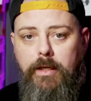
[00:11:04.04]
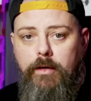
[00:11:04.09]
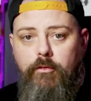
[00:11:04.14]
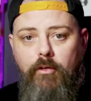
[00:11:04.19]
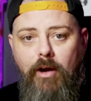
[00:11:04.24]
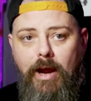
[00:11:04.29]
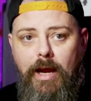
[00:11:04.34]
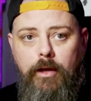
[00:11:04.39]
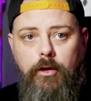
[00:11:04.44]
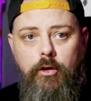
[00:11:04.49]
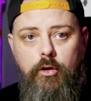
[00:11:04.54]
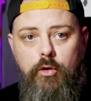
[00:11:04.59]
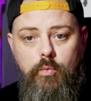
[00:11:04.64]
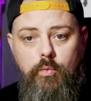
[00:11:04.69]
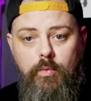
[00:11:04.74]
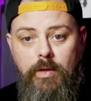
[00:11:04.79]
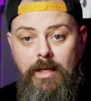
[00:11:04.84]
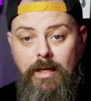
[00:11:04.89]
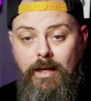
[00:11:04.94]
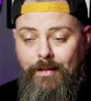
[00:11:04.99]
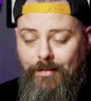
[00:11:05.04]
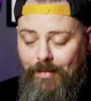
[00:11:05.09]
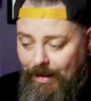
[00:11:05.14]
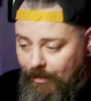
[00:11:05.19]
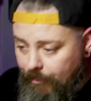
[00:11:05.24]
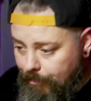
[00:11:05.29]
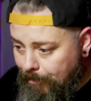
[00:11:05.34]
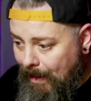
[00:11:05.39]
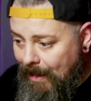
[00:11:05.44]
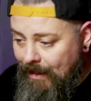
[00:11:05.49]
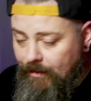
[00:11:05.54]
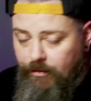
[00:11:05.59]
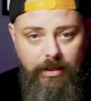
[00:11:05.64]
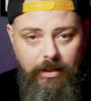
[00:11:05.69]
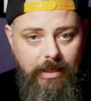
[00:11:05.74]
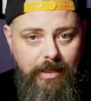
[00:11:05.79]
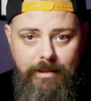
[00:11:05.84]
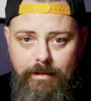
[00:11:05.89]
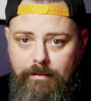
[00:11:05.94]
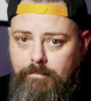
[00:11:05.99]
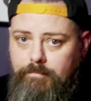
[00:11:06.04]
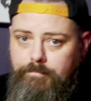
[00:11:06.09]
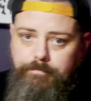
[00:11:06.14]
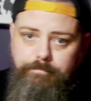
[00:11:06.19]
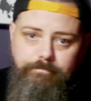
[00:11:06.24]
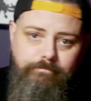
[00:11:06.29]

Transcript: be a raccoon, that's masking.